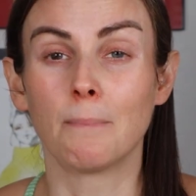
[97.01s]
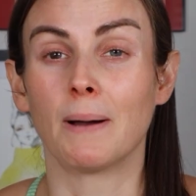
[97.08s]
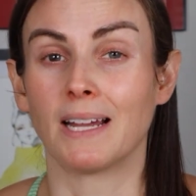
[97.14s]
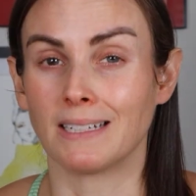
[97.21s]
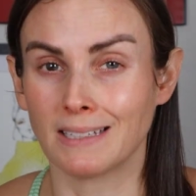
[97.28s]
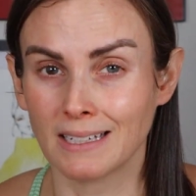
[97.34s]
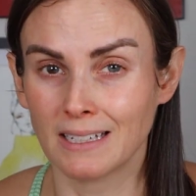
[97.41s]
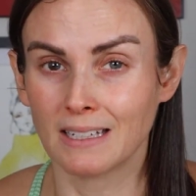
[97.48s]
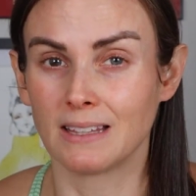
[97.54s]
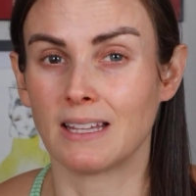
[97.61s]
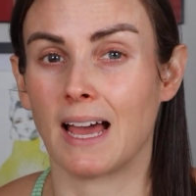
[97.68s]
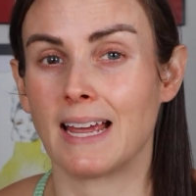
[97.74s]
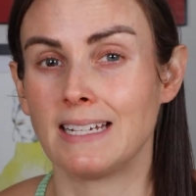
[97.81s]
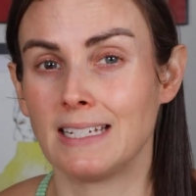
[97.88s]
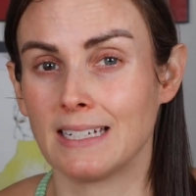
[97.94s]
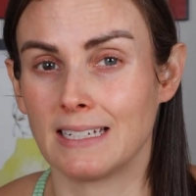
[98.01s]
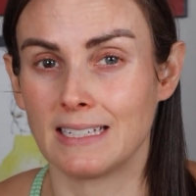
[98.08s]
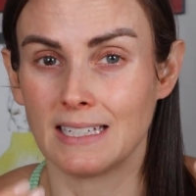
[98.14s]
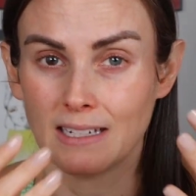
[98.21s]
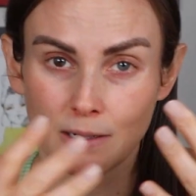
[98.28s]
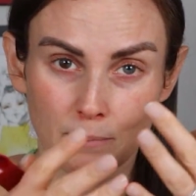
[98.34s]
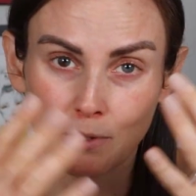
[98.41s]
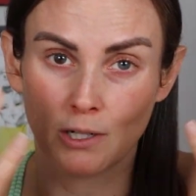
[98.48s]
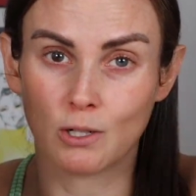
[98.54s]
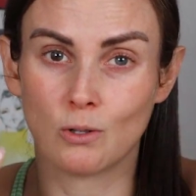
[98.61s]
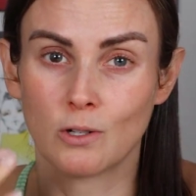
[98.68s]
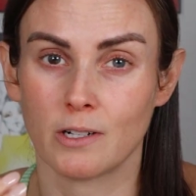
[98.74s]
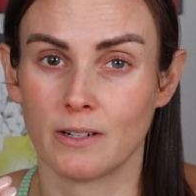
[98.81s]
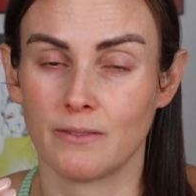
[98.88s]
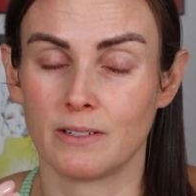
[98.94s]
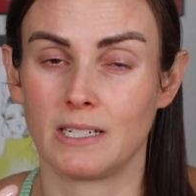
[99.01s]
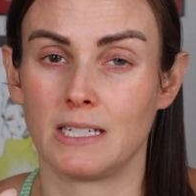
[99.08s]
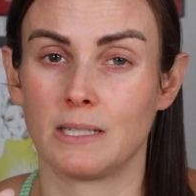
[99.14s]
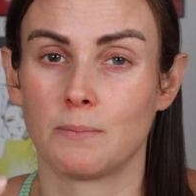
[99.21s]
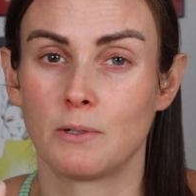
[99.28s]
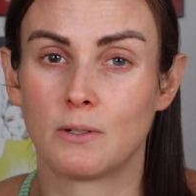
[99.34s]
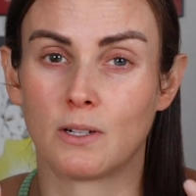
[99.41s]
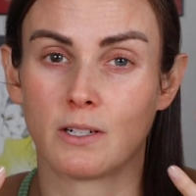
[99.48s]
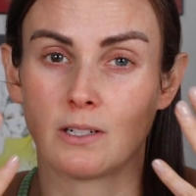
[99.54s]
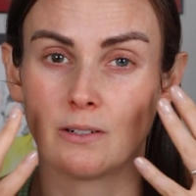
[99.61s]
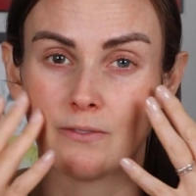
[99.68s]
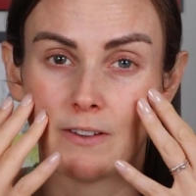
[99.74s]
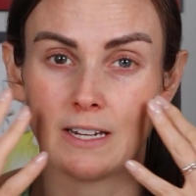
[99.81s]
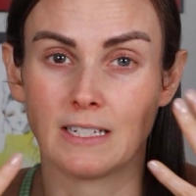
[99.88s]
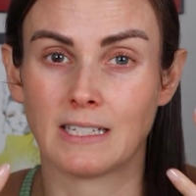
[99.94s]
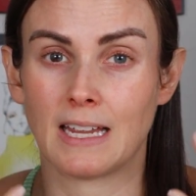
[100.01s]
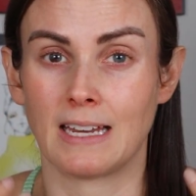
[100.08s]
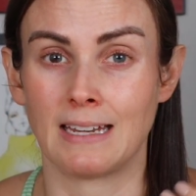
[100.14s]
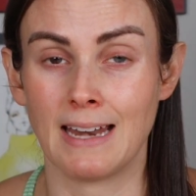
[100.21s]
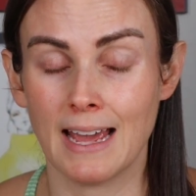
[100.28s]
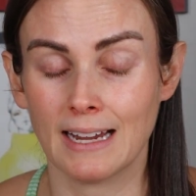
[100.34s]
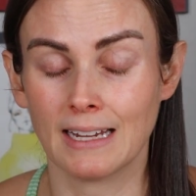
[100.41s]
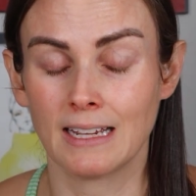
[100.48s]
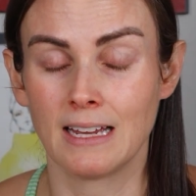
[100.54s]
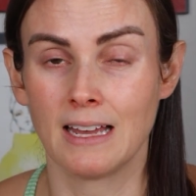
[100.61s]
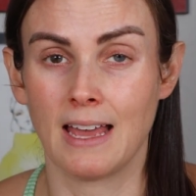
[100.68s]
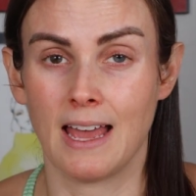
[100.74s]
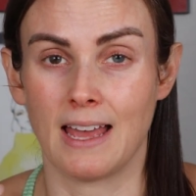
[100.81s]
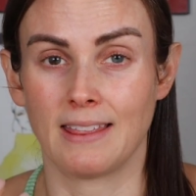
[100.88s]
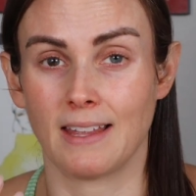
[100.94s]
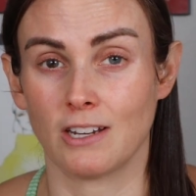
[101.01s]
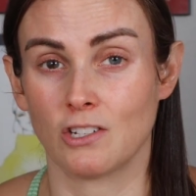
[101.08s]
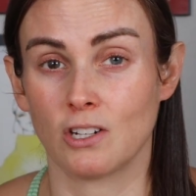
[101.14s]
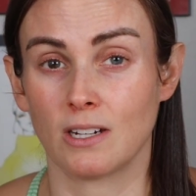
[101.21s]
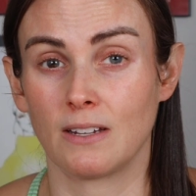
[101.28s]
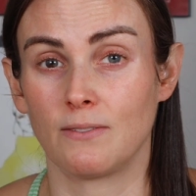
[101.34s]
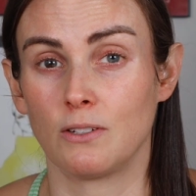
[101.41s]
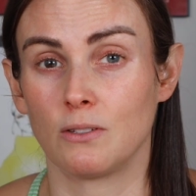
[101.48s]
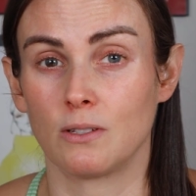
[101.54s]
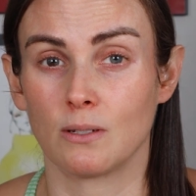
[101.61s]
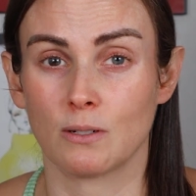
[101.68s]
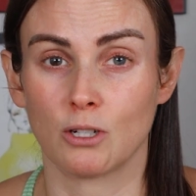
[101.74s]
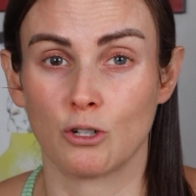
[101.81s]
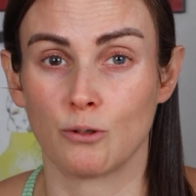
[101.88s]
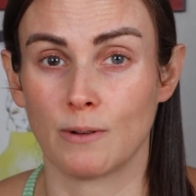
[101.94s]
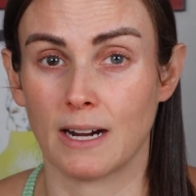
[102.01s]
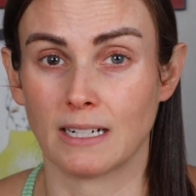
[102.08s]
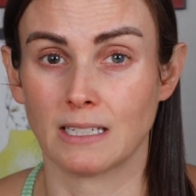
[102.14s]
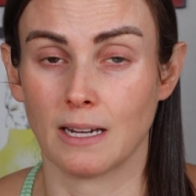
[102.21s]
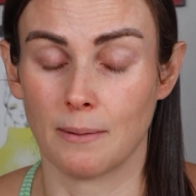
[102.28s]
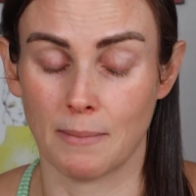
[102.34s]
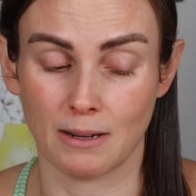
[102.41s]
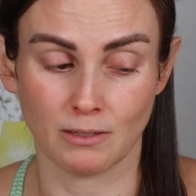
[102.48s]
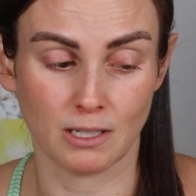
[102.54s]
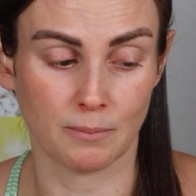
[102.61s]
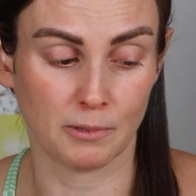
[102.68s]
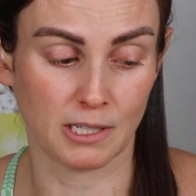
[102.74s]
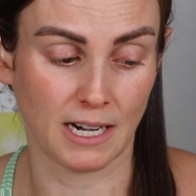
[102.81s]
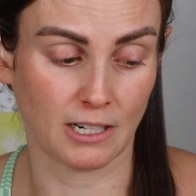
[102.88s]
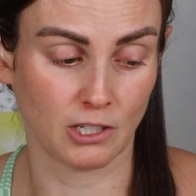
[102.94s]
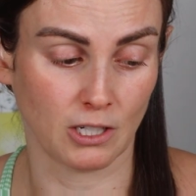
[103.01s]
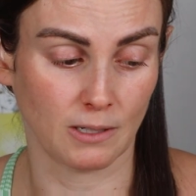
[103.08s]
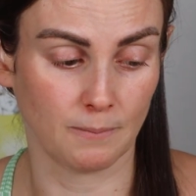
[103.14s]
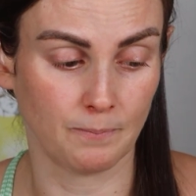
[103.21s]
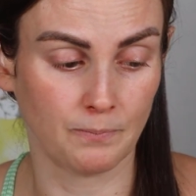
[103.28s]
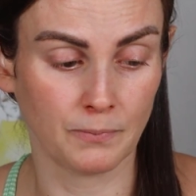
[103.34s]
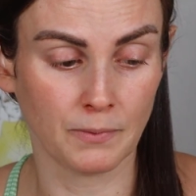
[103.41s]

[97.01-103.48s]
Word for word: but the idea is that you put a quarter of a teaspoon on your face and neck, and that should give you the correct amount of protection.